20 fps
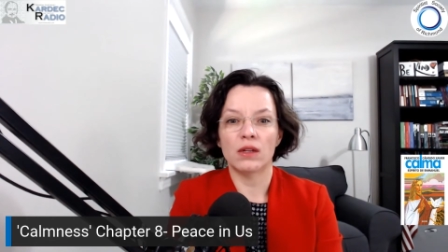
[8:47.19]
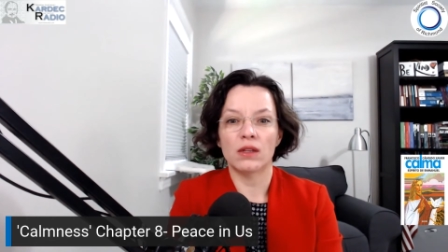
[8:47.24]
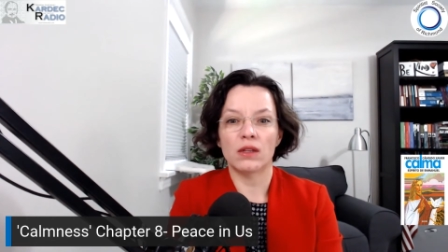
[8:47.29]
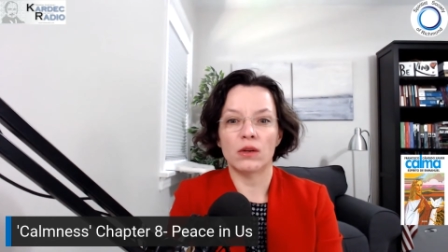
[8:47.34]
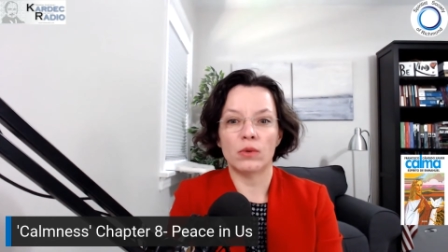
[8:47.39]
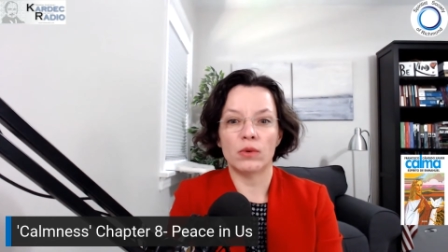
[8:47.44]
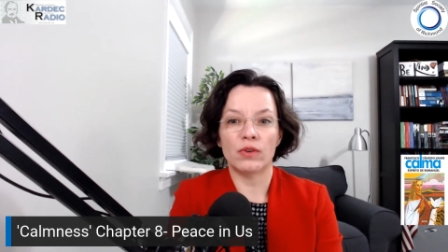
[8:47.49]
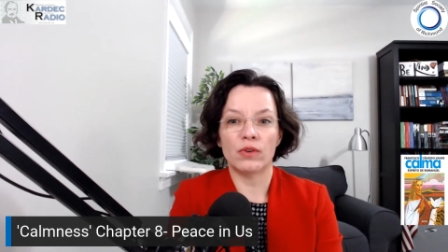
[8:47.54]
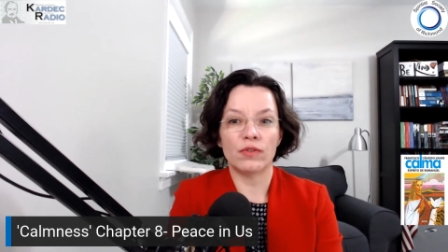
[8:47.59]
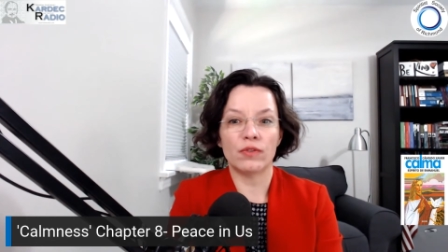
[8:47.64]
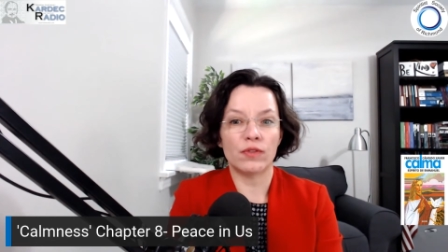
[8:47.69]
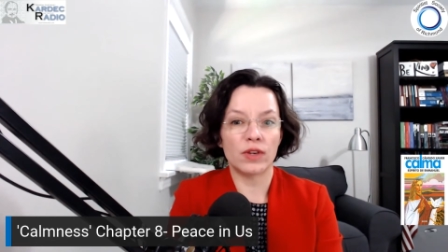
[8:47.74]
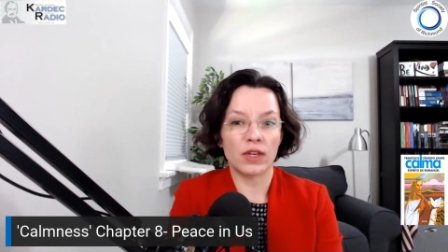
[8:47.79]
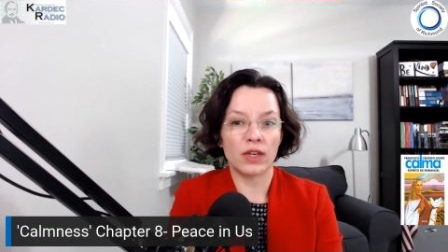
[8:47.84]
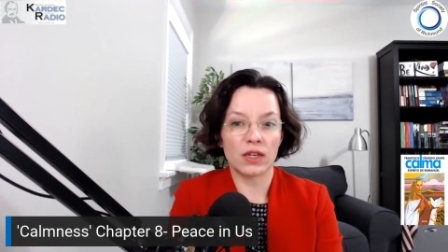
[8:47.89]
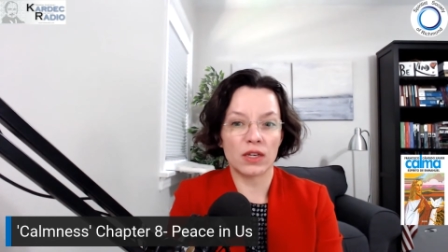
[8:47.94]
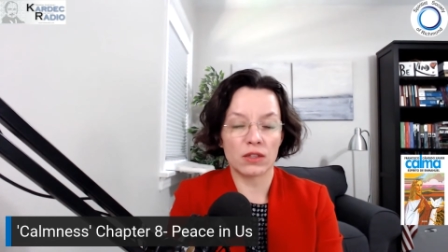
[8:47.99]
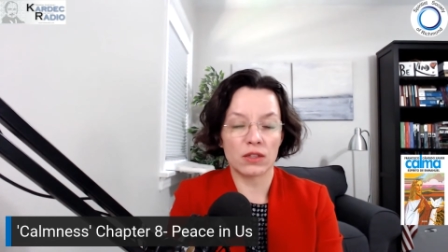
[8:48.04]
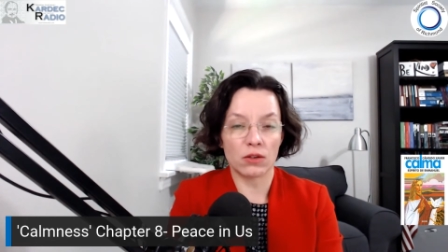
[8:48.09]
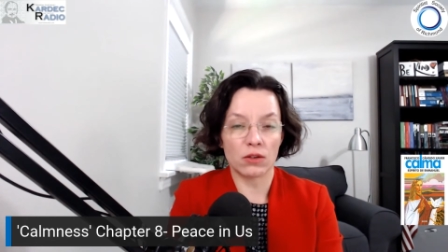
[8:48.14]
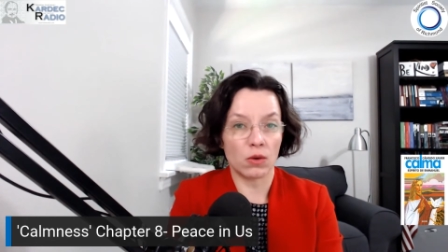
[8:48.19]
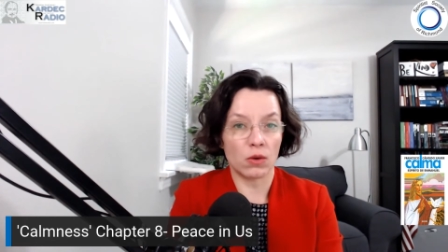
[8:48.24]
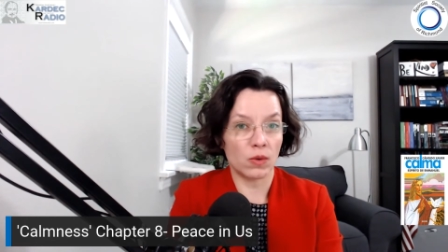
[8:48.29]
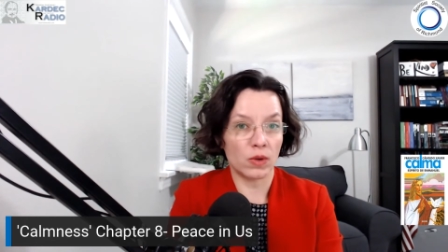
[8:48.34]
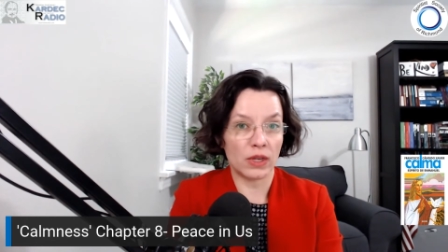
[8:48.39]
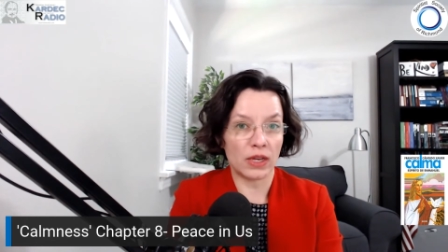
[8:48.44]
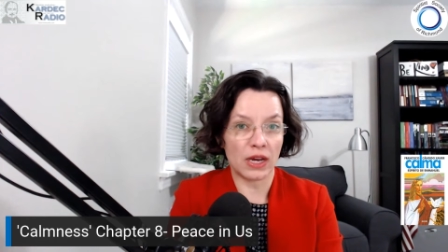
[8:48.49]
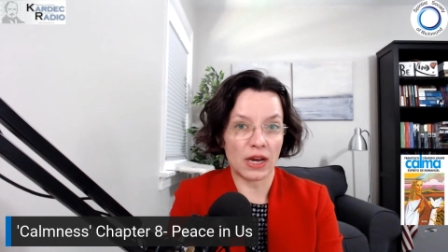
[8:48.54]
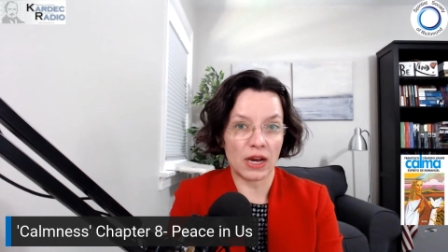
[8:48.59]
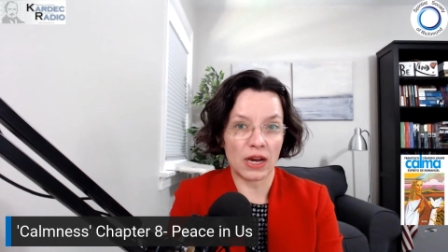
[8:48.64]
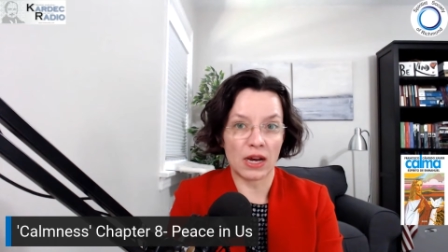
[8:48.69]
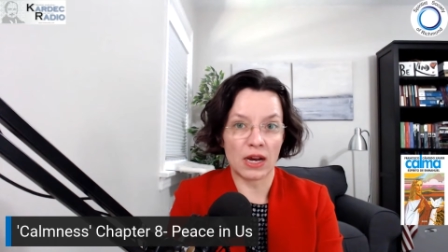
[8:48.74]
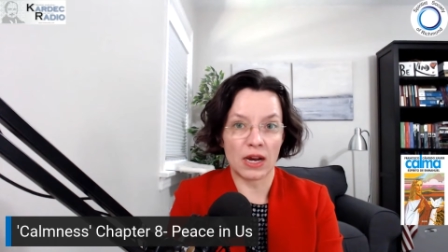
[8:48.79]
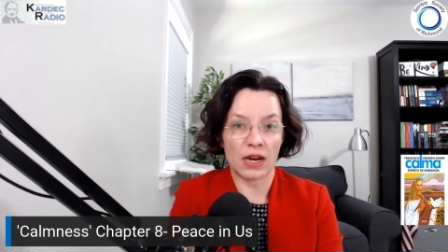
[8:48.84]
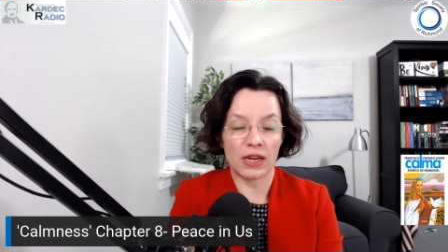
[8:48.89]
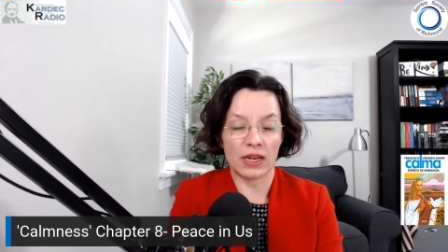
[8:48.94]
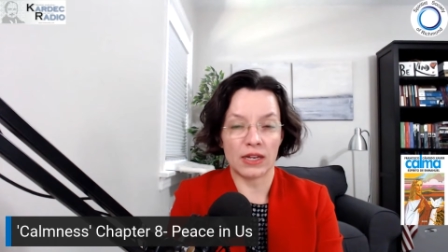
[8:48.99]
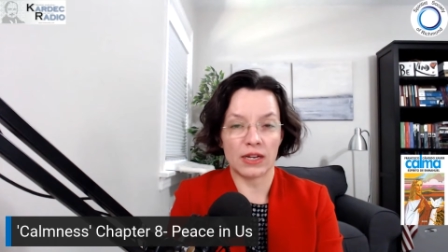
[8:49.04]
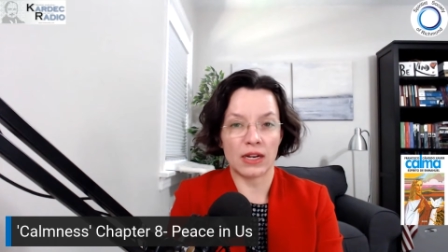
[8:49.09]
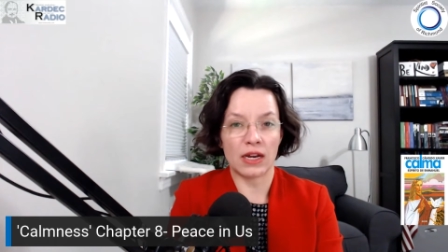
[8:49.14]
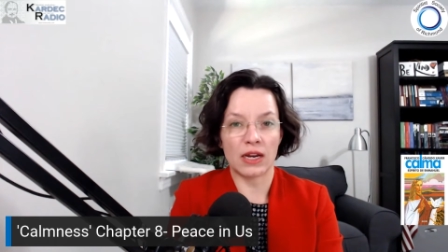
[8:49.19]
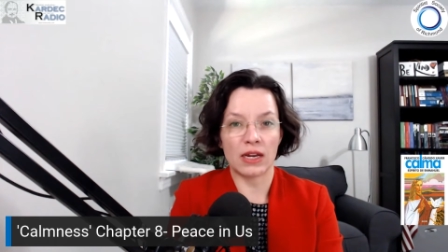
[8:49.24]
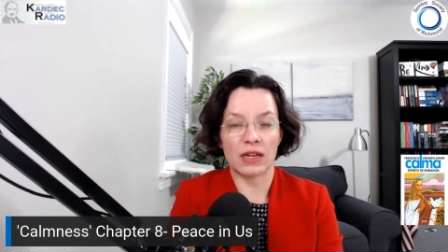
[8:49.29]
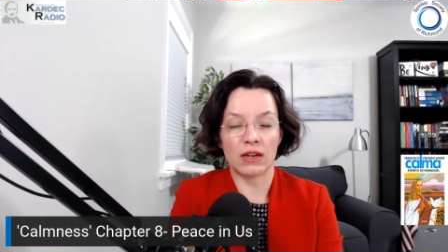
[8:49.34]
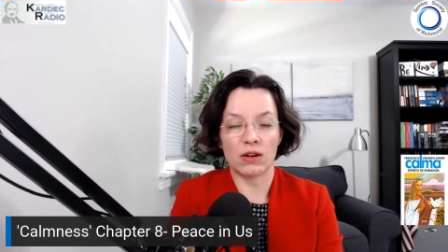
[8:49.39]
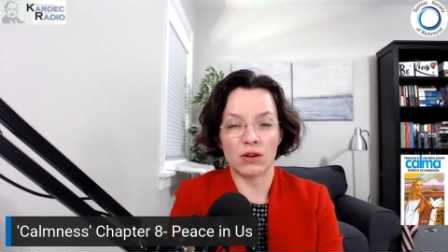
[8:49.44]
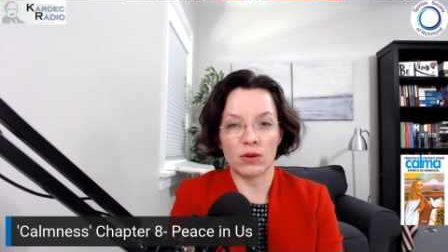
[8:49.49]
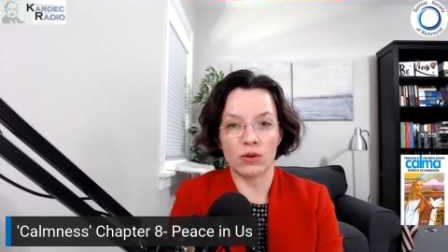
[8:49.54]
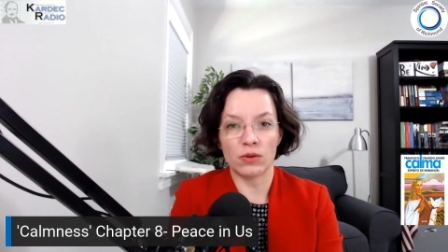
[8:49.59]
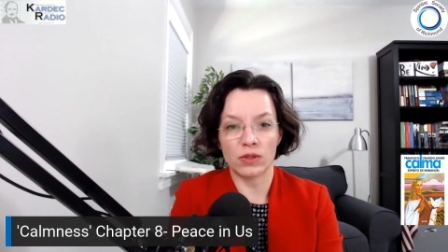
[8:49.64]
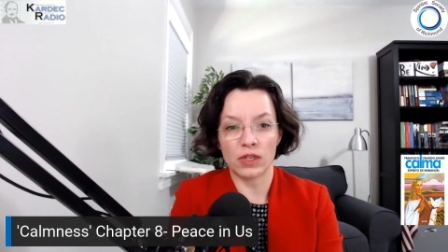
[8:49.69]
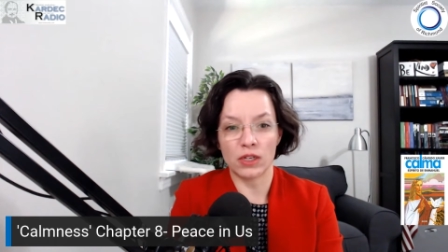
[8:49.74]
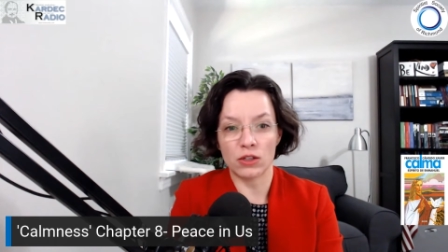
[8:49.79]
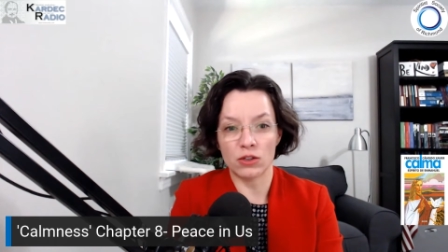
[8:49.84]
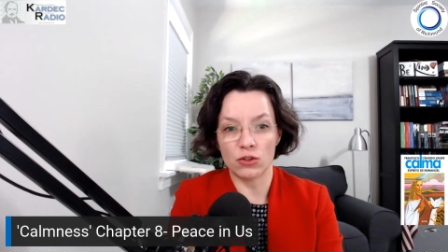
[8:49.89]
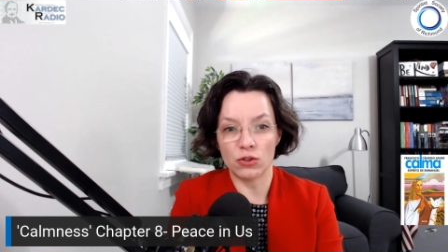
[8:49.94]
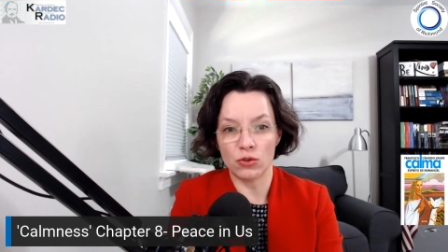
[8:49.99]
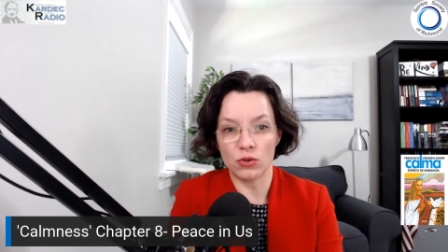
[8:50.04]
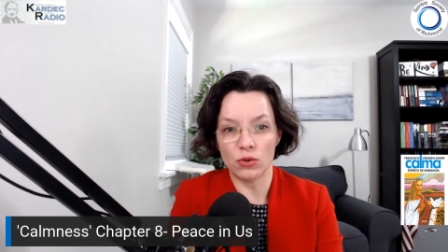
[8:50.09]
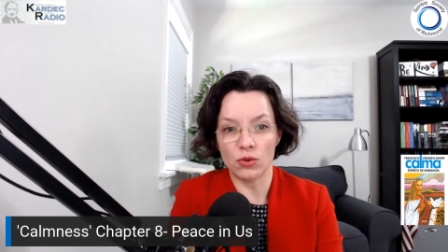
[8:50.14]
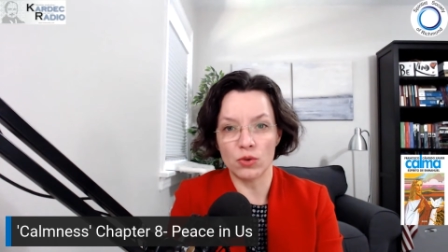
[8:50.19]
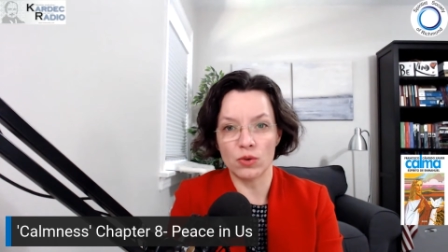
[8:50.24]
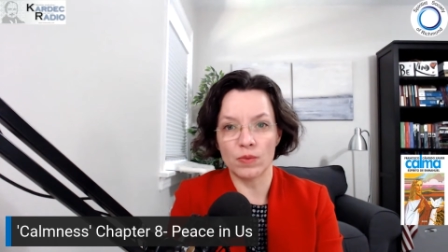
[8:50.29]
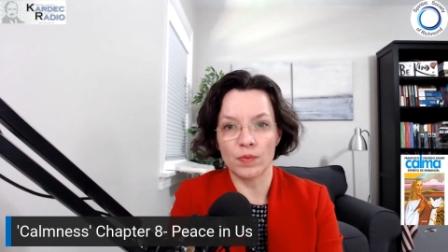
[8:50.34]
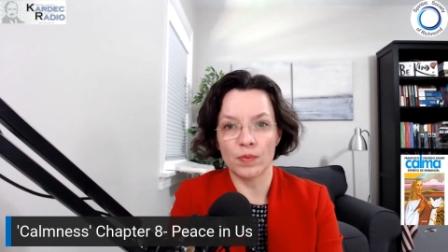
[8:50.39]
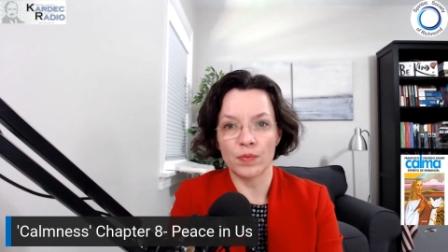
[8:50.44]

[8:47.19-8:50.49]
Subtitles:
that we think it's only I and I alone can do